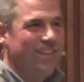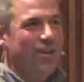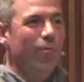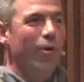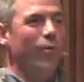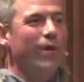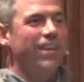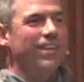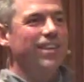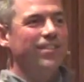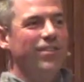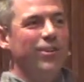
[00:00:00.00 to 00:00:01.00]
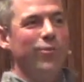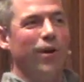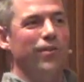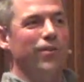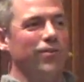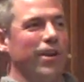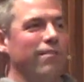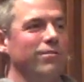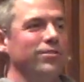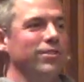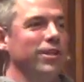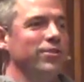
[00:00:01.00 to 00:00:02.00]
where we can continue on this
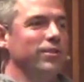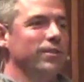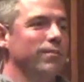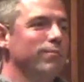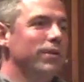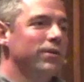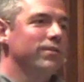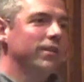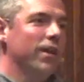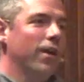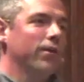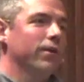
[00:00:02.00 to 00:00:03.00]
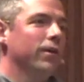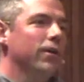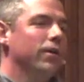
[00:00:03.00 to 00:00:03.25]
conversation and build together